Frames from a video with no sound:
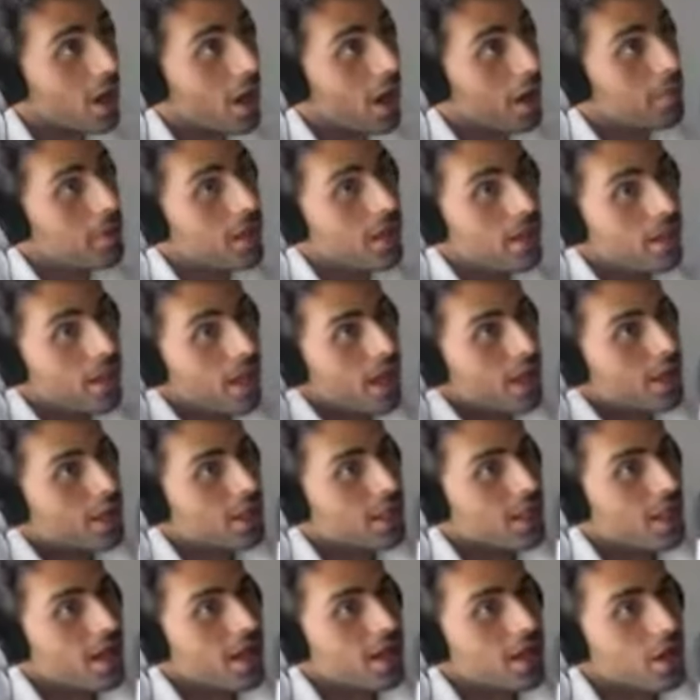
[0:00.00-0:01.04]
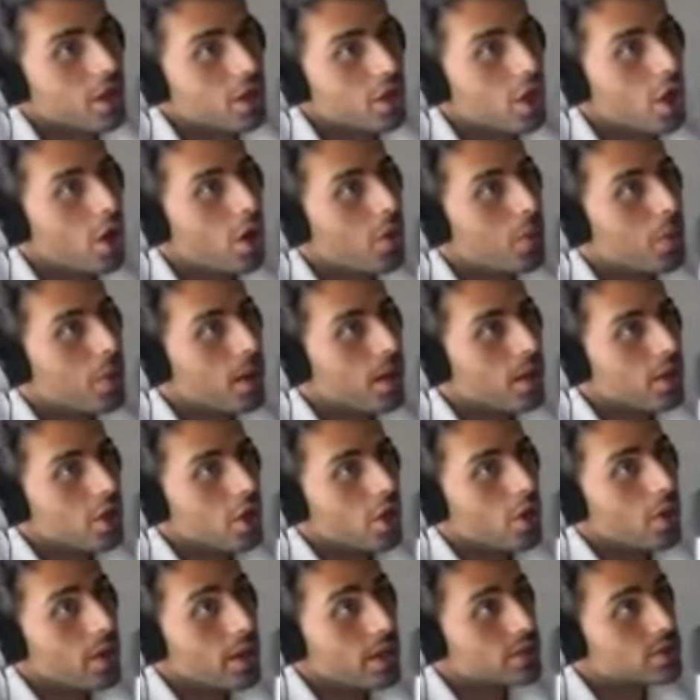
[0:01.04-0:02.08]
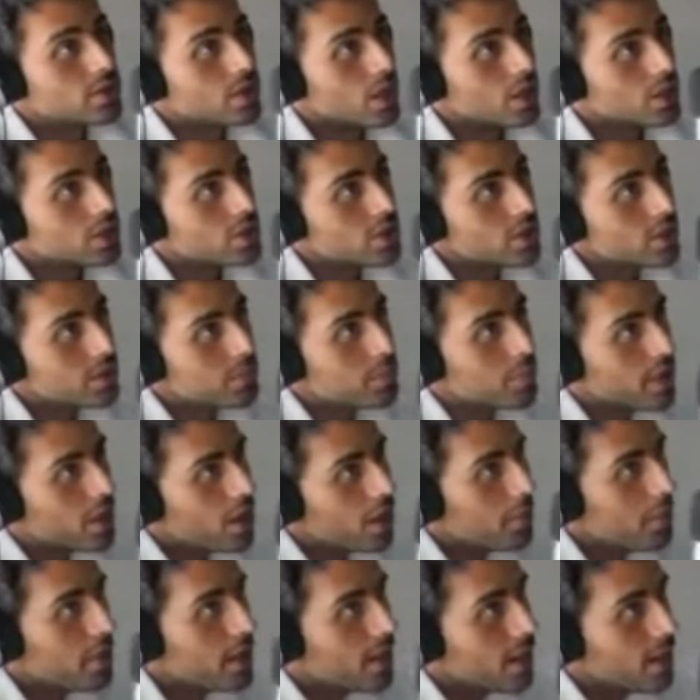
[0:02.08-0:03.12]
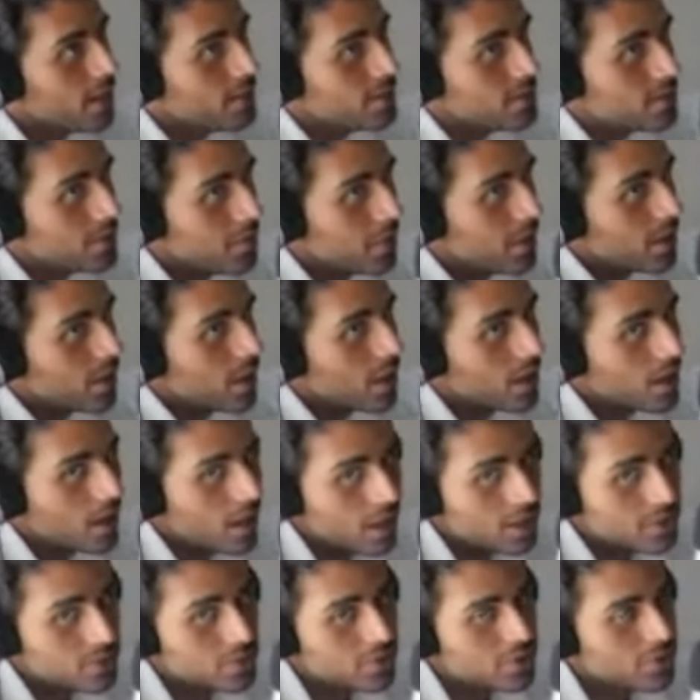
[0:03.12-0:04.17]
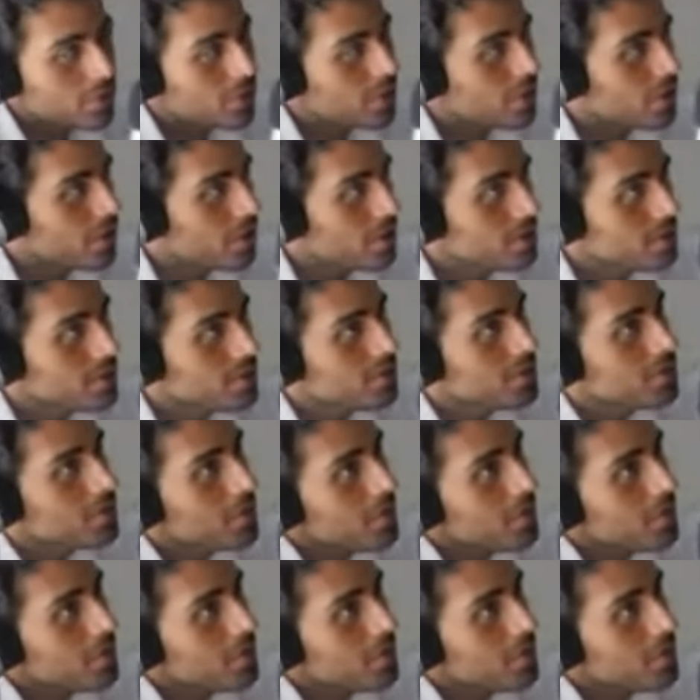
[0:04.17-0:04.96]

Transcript: I mean, like, it's actually becoming intimate. Like, guys, we're doing content.